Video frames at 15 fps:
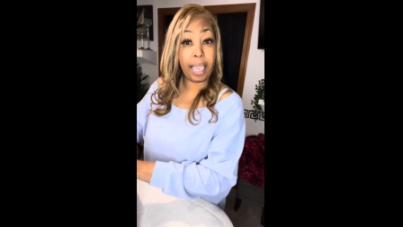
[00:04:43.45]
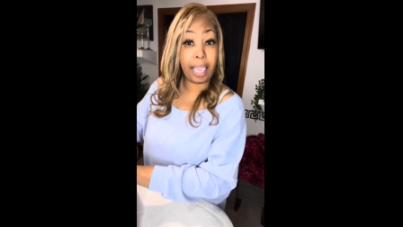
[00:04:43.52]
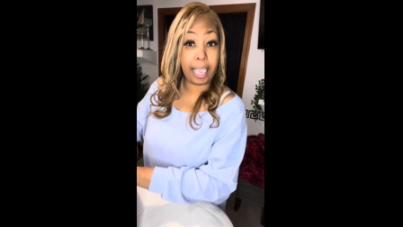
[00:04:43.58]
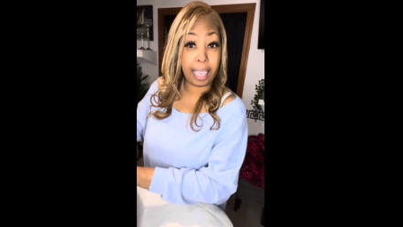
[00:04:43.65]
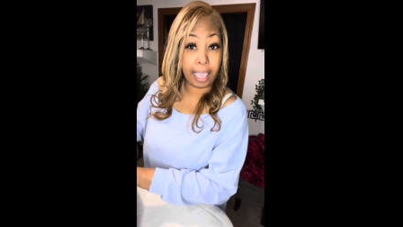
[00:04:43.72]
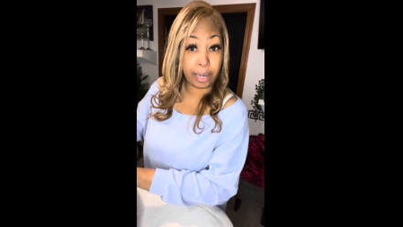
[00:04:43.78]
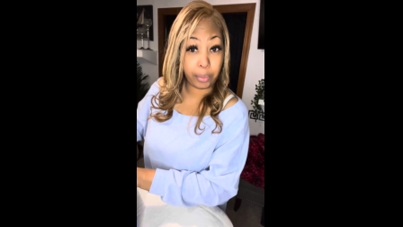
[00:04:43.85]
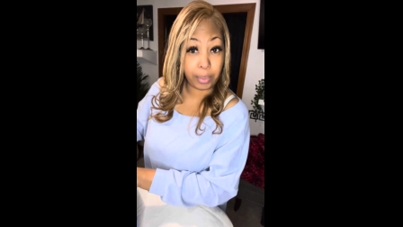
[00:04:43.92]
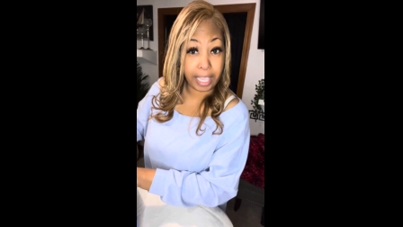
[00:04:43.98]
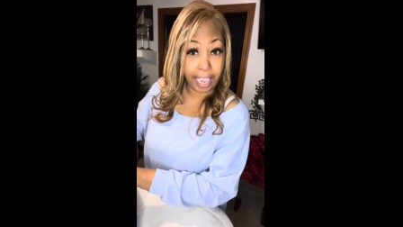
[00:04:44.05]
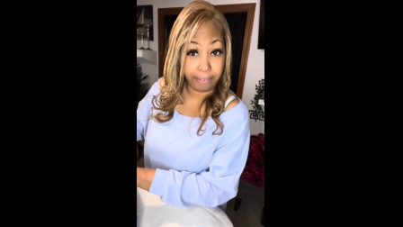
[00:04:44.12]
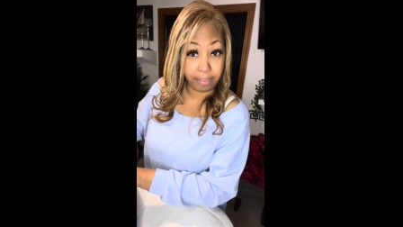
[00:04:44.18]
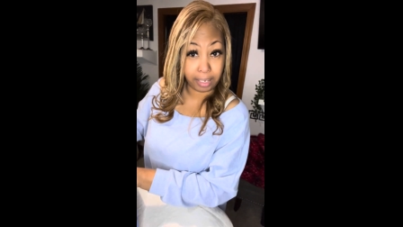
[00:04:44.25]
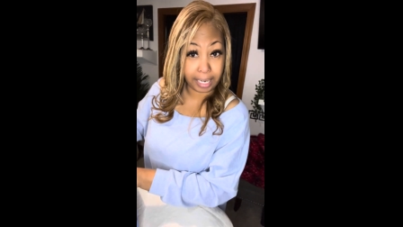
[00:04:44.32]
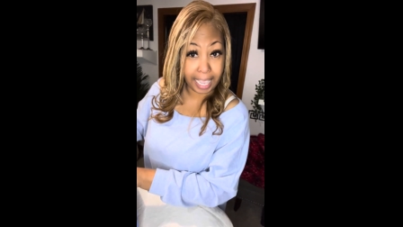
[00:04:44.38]
And we
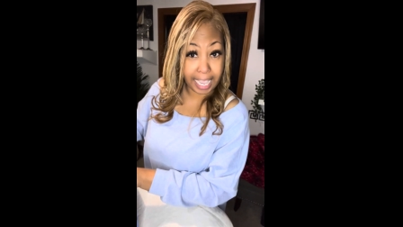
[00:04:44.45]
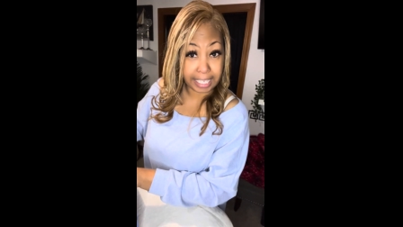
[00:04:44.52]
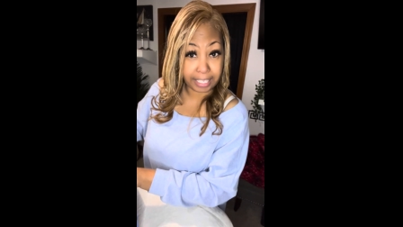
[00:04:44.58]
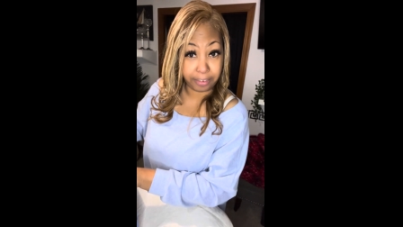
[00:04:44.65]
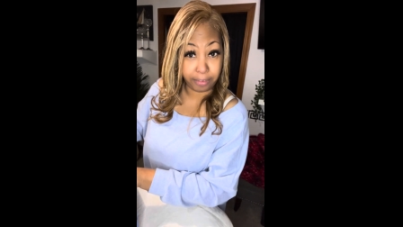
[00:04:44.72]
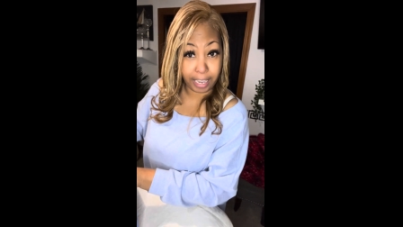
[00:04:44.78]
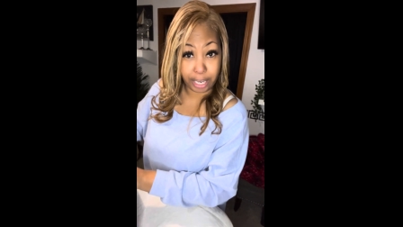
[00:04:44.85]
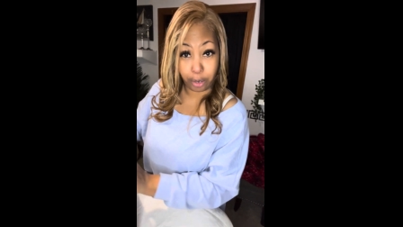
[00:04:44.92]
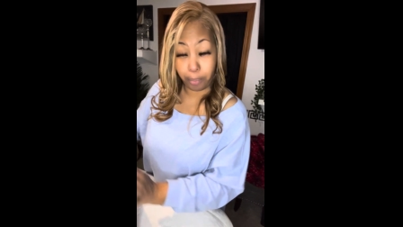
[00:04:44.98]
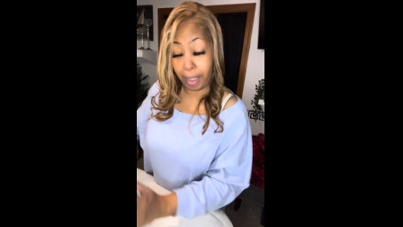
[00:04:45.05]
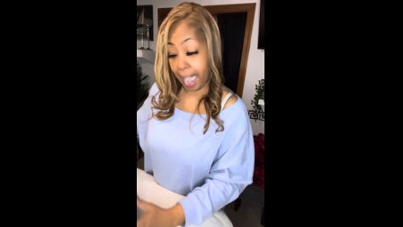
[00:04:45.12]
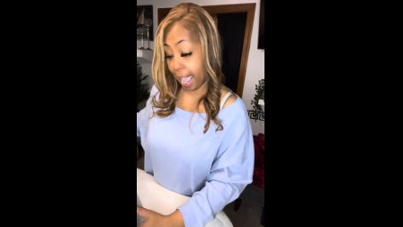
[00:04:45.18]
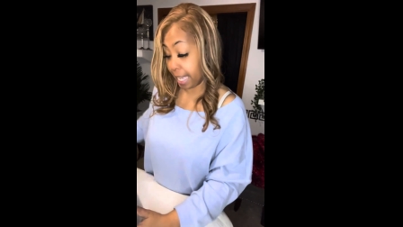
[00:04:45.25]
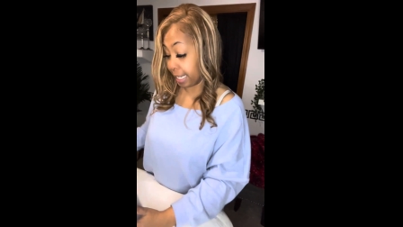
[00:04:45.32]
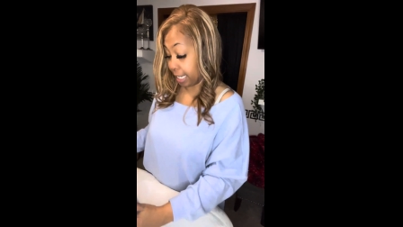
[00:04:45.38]
have the last and final
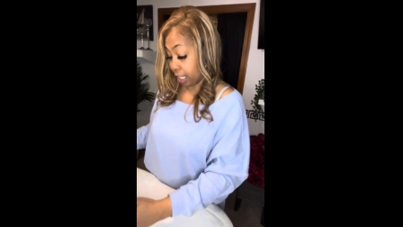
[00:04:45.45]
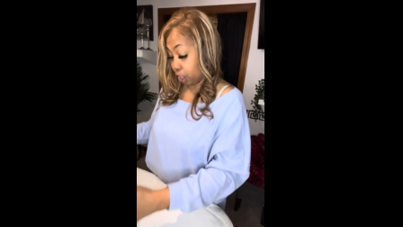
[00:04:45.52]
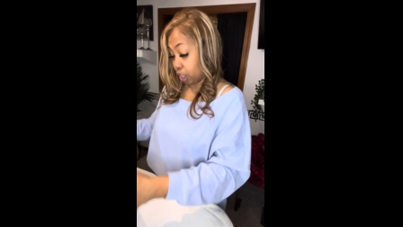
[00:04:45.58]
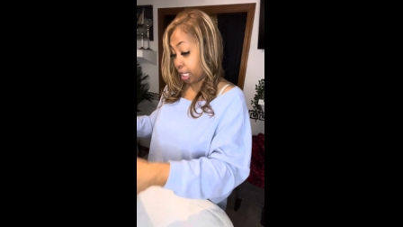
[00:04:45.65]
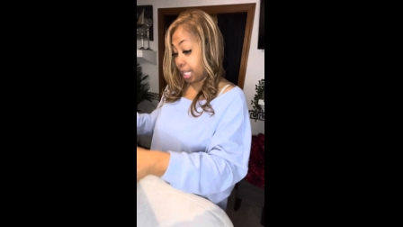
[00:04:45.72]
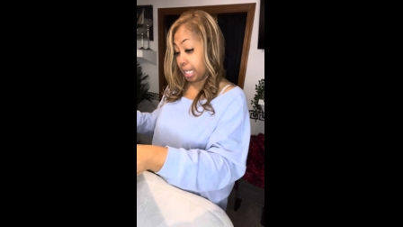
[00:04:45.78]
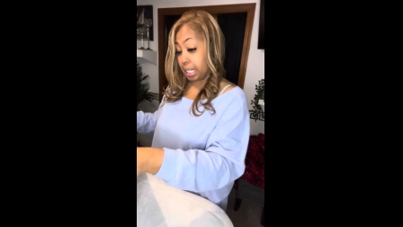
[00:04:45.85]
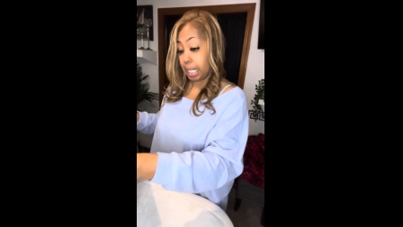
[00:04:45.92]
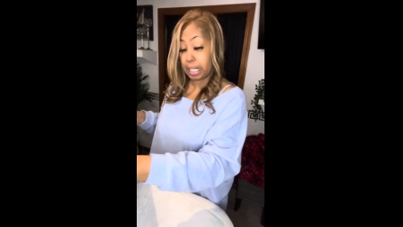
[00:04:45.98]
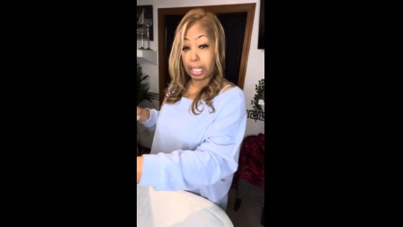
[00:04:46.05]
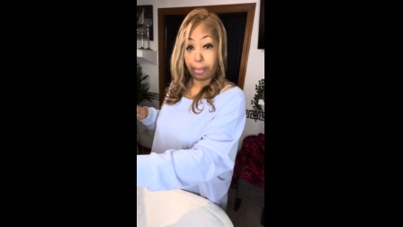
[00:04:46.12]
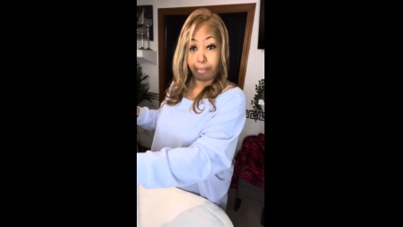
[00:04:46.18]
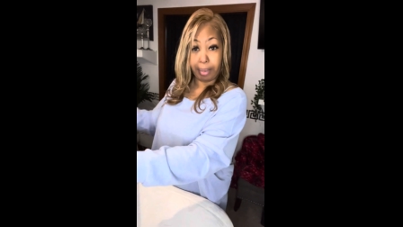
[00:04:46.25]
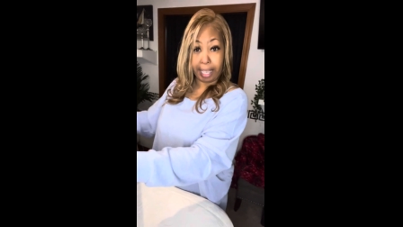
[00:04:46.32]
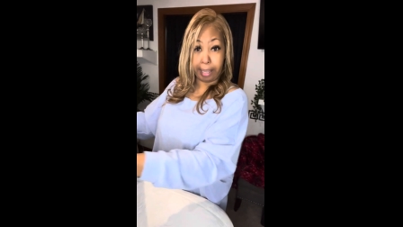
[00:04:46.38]
package. This is
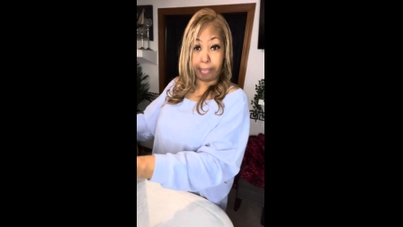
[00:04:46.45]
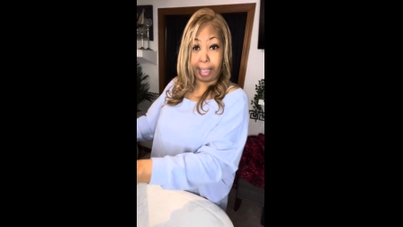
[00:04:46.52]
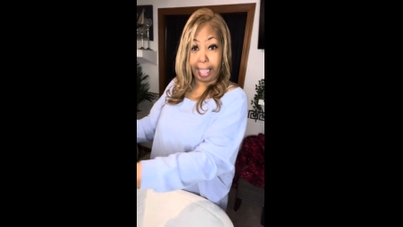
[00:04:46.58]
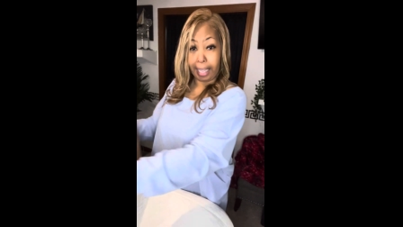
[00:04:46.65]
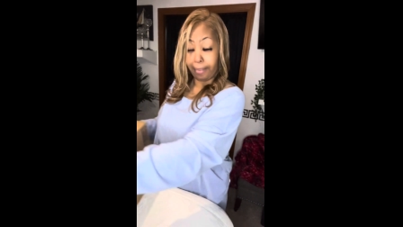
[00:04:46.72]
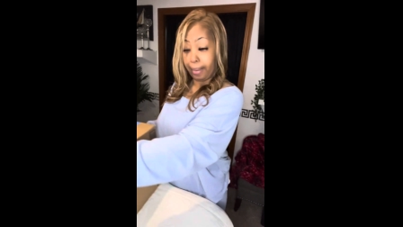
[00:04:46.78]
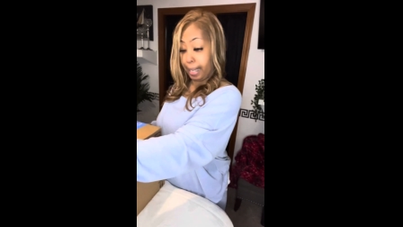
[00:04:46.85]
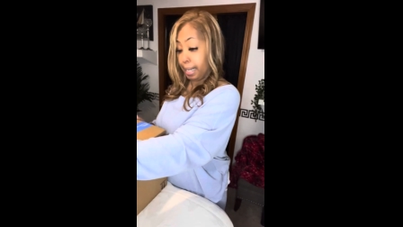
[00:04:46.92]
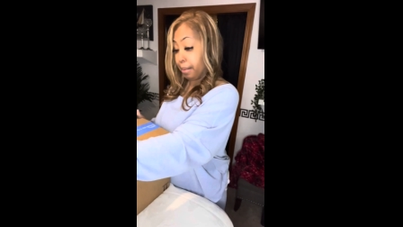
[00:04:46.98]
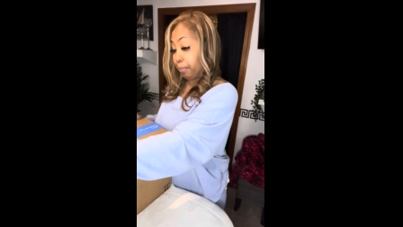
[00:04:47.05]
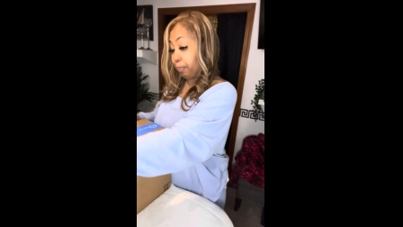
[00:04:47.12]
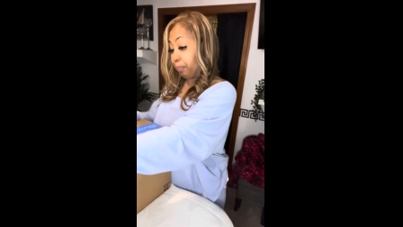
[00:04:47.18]
the big baby.